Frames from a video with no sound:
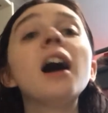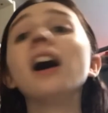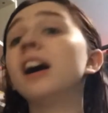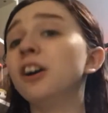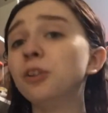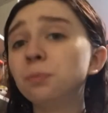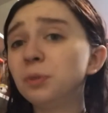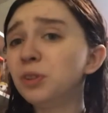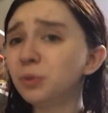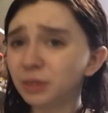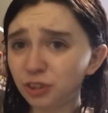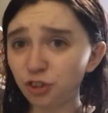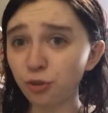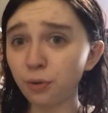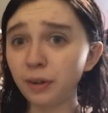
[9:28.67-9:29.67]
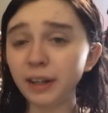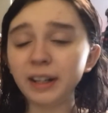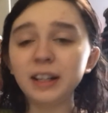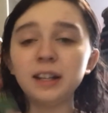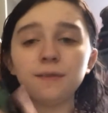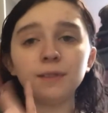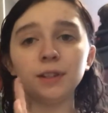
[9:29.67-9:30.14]
I hope you enjoyed,
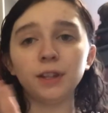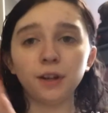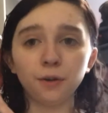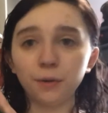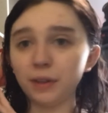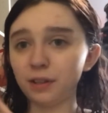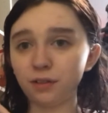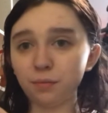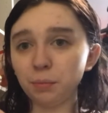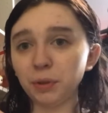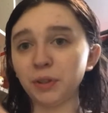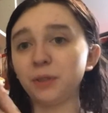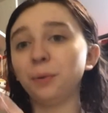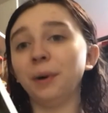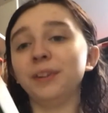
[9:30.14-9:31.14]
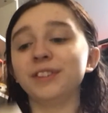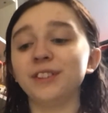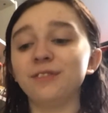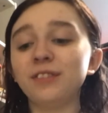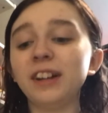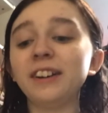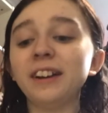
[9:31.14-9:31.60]
even though this book
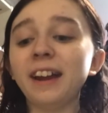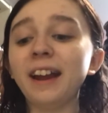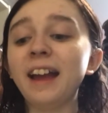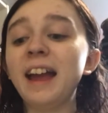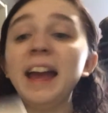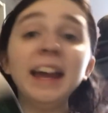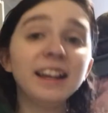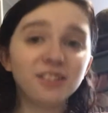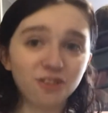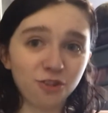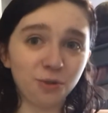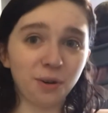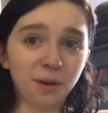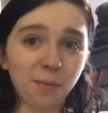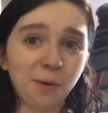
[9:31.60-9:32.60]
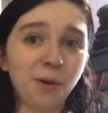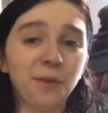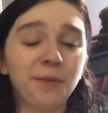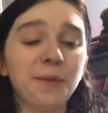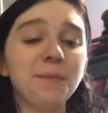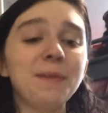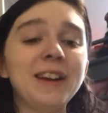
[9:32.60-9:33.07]
wasn't very enjoyable
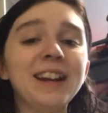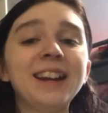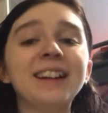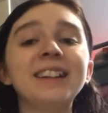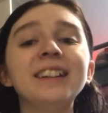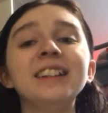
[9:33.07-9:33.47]
for me.